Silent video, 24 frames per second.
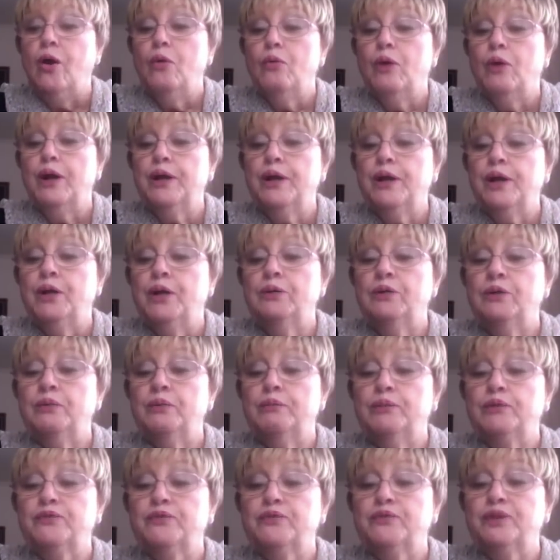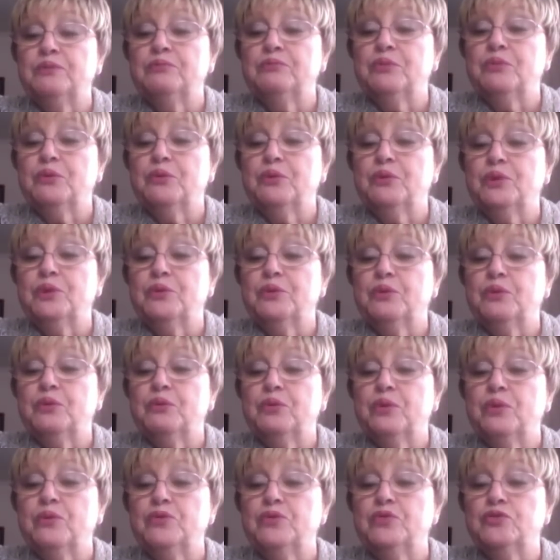100% merino
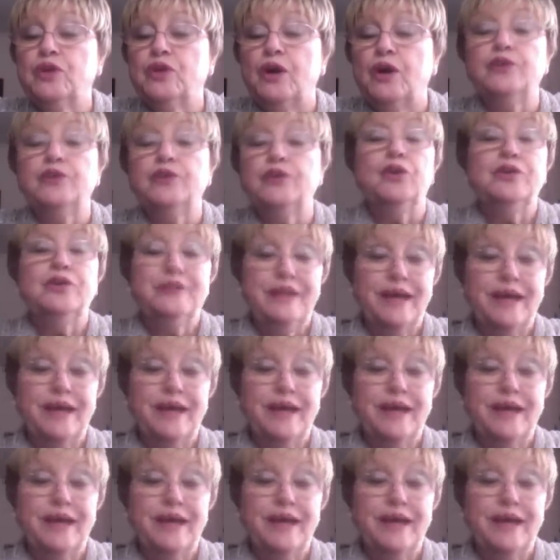wool sock yarn.